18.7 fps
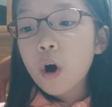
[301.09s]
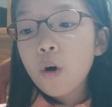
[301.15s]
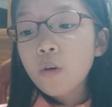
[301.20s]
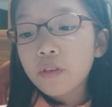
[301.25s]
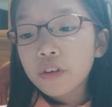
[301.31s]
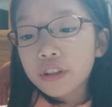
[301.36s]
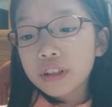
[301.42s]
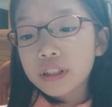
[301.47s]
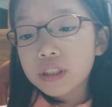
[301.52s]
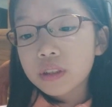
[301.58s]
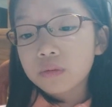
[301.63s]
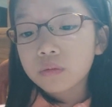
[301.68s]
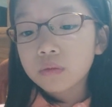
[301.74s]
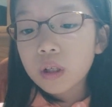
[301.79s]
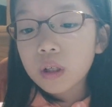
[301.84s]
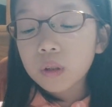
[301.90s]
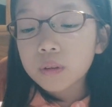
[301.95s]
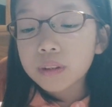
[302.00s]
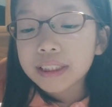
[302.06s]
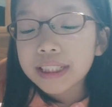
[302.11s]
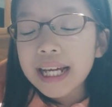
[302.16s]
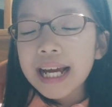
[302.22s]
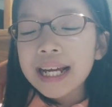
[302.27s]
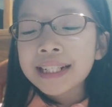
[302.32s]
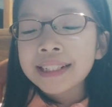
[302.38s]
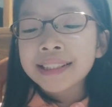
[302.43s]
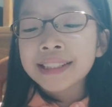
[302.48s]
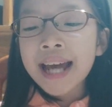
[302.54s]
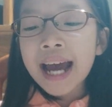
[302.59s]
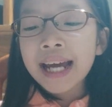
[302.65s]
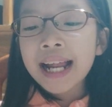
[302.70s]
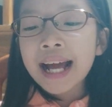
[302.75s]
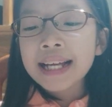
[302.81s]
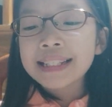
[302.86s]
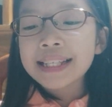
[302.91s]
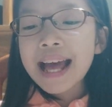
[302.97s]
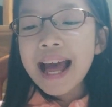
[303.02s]
over his rose. Dad
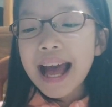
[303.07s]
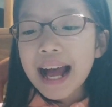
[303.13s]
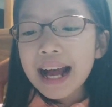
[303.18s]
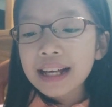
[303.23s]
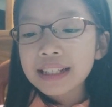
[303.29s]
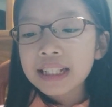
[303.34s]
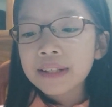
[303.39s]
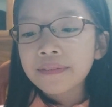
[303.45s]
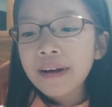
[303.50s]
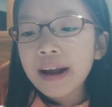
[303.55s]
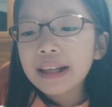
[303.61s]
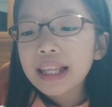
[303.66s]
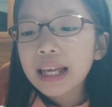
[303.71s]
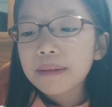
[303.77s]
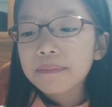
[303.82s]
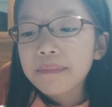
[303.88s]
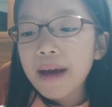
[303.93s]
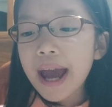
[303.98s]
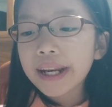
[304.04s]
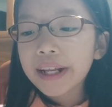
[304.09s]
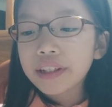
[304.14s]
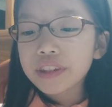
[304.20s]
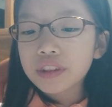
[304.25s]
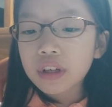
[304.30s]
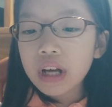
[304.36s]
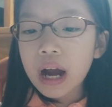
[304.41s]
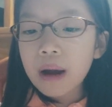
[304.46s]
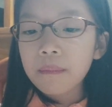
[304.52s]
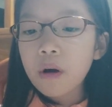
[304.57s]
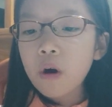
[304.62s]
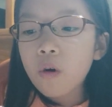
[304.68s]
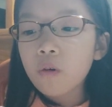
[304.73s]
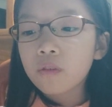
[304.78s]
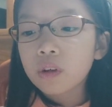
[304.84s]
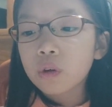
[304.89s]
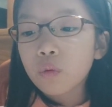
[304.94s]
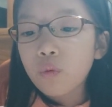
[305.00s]
has asked if I like Maddie to come
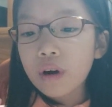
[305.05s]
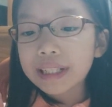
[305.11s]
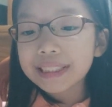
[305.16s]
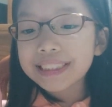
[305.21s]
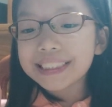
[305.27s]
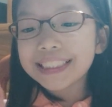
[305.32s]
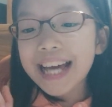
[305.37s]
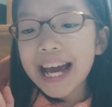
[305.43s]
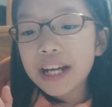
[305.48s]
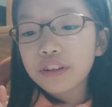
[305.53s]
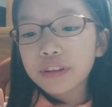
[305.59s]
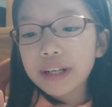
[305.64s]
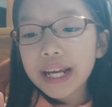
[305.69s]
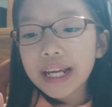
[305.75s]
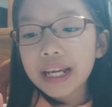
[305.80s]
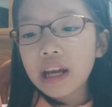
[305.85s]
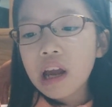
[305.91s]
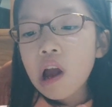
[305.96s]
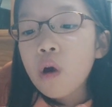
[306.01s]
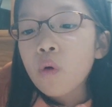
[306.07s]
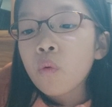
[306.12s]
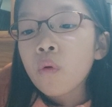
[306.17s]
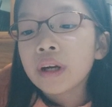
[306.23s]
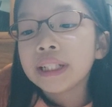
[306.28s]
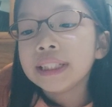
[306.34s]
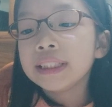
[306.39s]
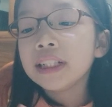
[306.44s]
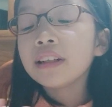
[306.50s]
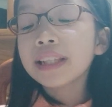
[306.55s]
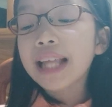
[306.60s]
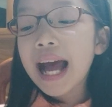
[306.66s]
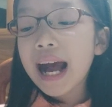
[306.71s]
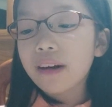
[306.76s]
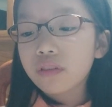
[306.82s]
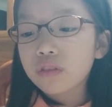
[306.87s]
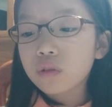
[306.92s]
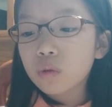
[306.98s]
over one Saturday when he didn't
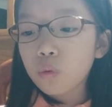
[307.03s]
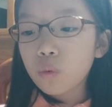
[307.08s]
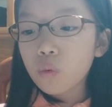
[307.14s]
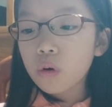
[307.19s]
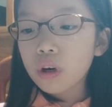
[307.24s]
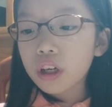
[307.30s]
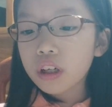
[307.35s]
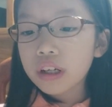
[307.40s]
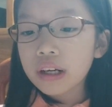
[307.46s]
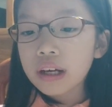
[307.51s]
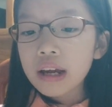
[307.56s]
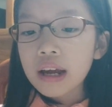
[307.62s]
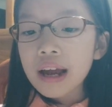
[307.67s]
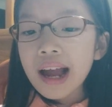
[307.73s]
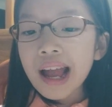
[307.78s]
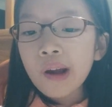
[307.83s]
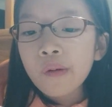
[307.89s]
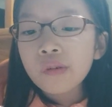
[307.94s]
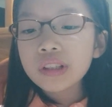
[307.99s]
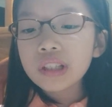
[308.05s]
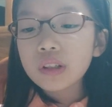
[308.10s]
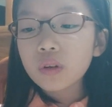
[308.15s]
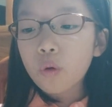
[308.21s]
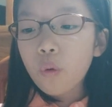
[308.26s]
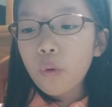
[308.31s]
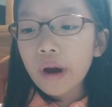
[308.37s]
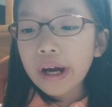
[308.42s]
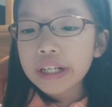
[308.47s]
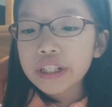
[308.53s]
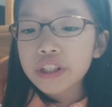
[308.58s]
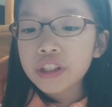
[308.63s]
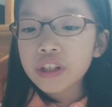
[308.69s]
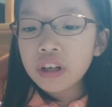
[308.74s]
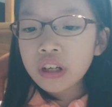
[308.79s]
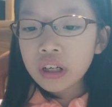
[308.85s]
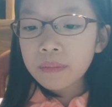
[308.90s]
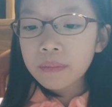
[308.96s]
have to work. I wasn't quite
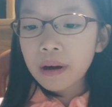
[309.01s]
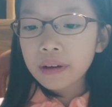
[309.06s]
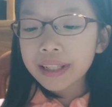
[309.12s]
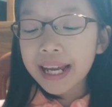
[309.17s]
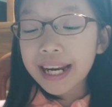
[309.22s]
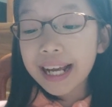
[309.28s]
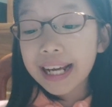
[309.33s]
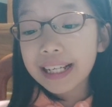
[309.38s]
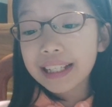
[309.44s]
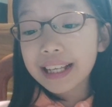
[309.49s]
sure about that